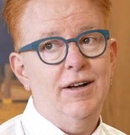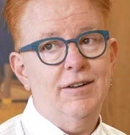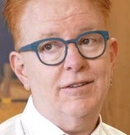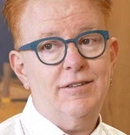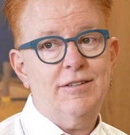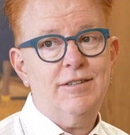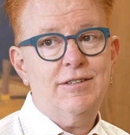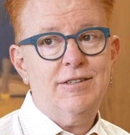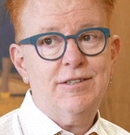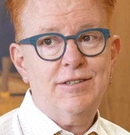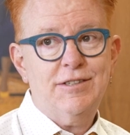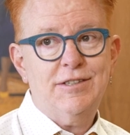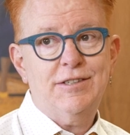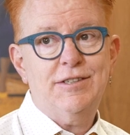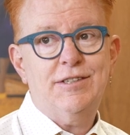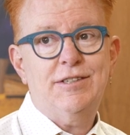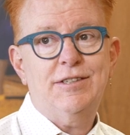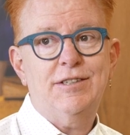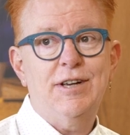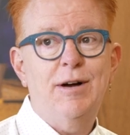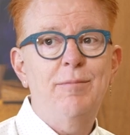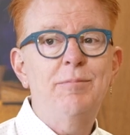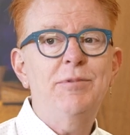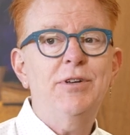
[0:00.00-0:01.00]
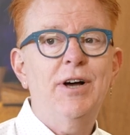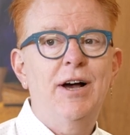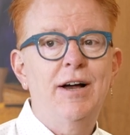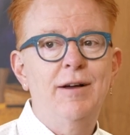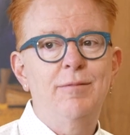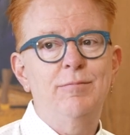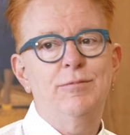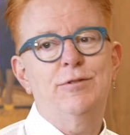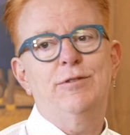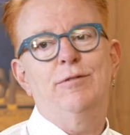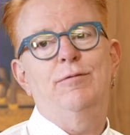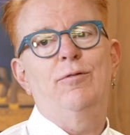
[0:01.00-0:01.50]

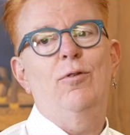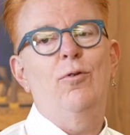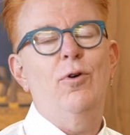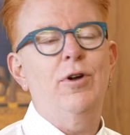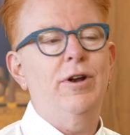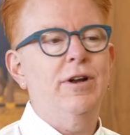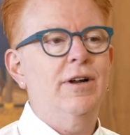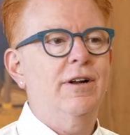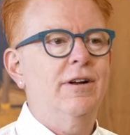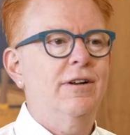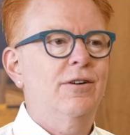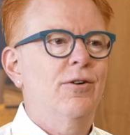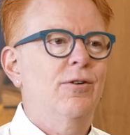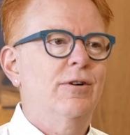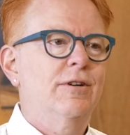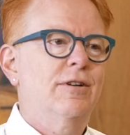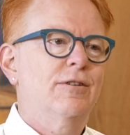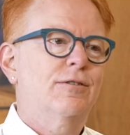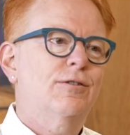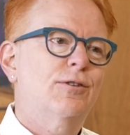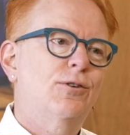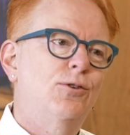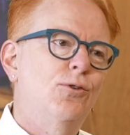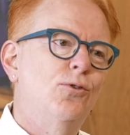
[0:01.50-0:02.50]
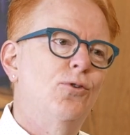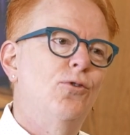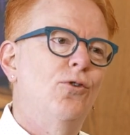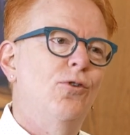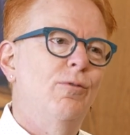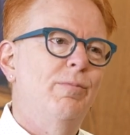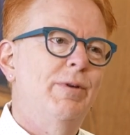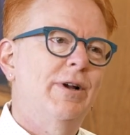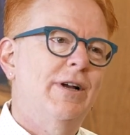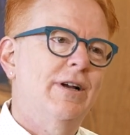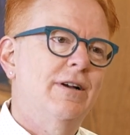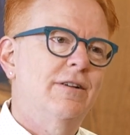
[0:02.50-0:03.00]
sometimes avoiding going to
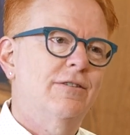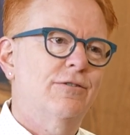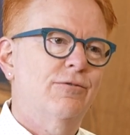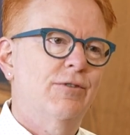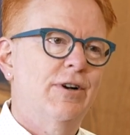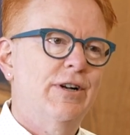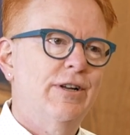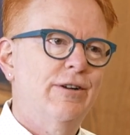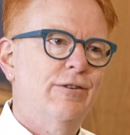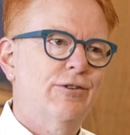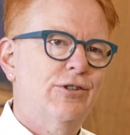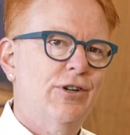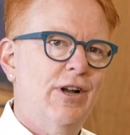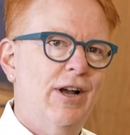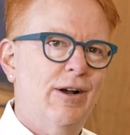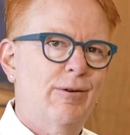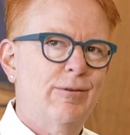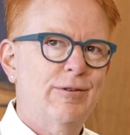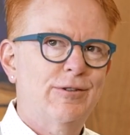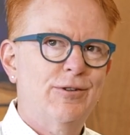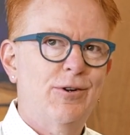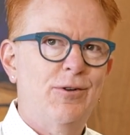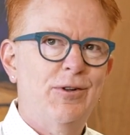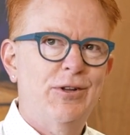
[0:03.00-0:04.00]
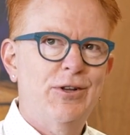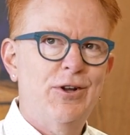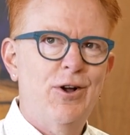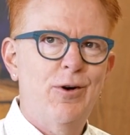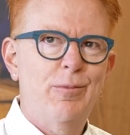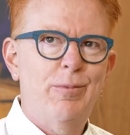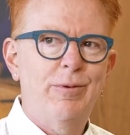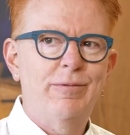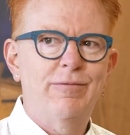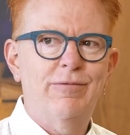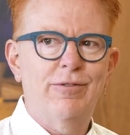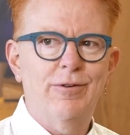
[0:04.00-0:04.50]
school because Radio Shack was only
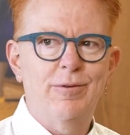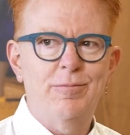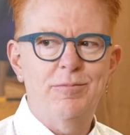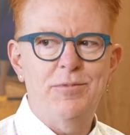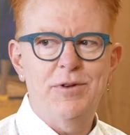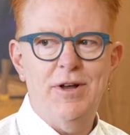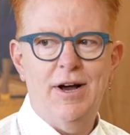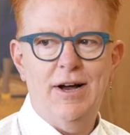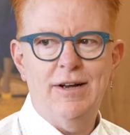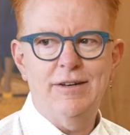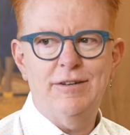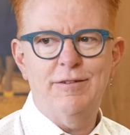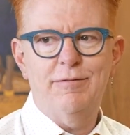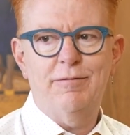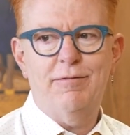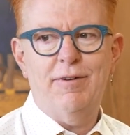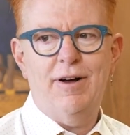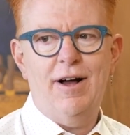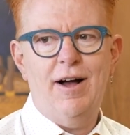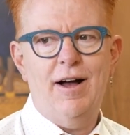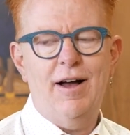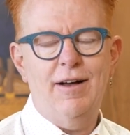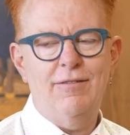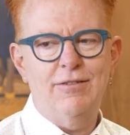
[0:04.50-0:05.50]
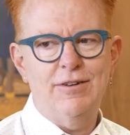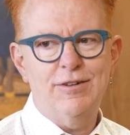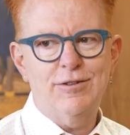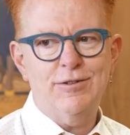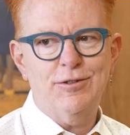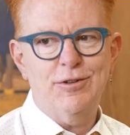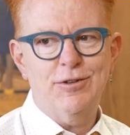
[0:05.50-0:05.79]
open from 9 to 5. And